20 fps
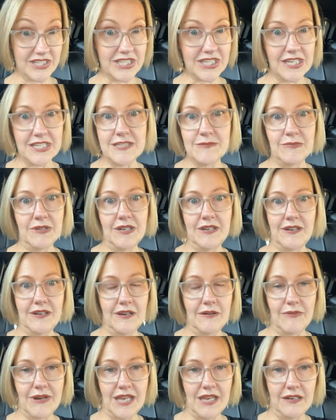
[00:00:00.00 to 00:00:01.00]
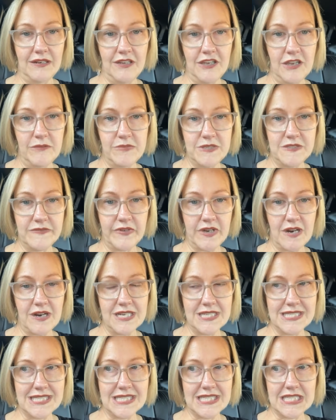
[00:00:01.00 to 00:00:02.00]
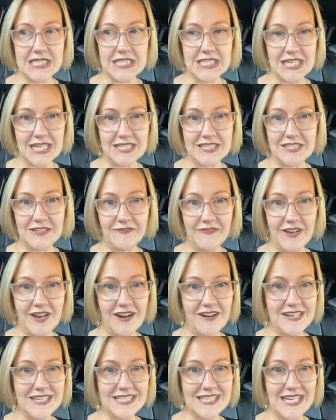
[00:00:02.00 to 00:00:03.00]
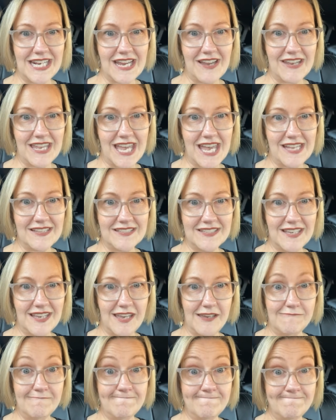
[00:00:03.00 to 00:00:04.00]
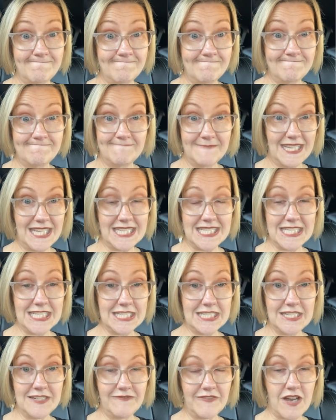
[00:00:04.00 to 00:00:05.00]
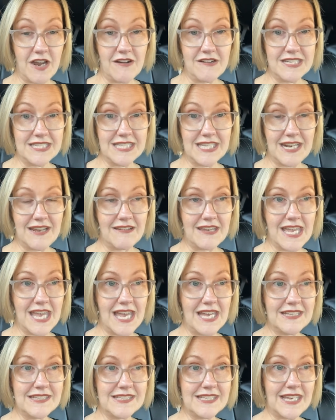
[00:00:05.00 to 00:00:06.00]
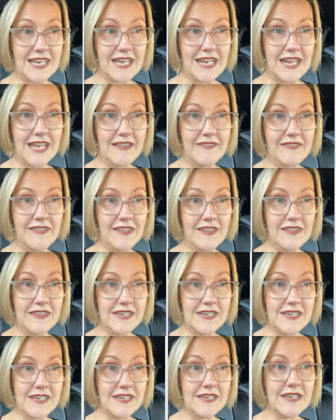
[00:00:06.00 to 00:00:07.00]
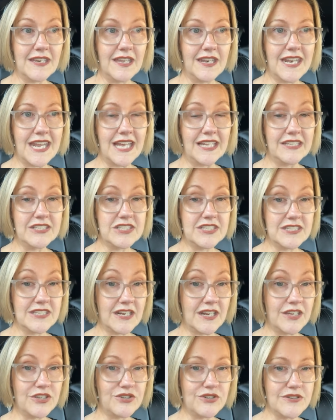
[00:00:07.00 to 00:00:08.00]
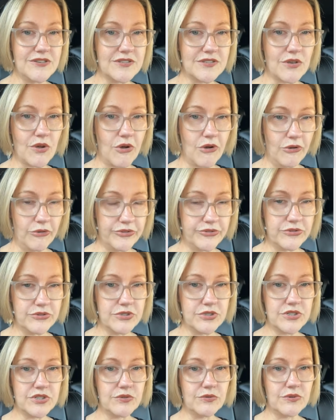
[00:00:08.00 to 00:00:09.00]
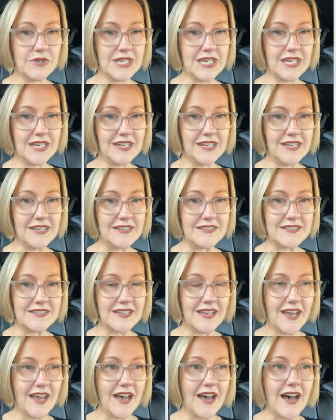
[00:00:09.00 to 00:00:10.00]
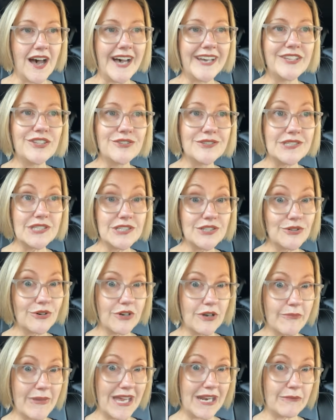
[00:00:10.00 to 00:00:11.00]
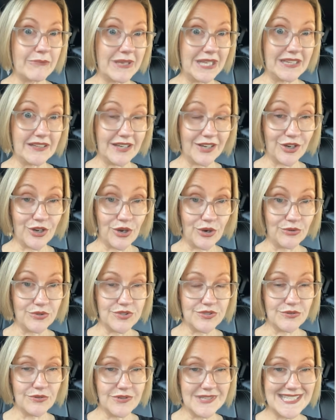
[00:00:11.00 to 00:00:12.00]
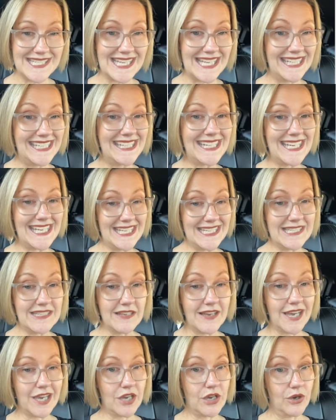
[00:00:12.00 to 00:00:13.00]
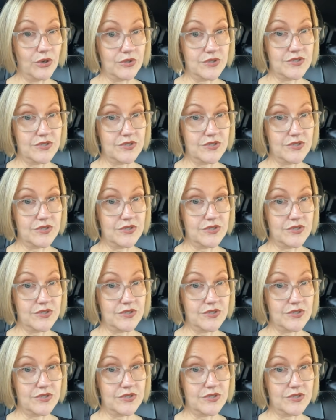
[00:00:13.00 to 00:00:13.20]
the judgment around herpes virus. It's just a virus that our cats get. It's just a virus that our cats get. And the analogy that I use all through the toolkit is, I used to talk about it being like cold sores, and it is like